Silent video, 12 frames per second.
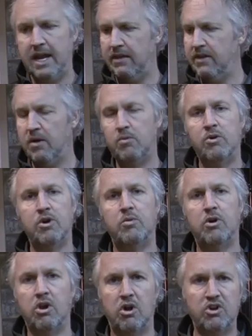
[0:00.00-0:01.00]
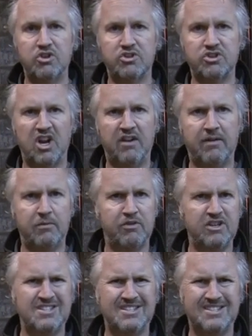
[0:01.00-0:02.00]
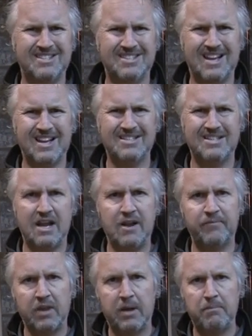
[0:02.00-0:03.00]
and that water will clog your stove up with this disgusting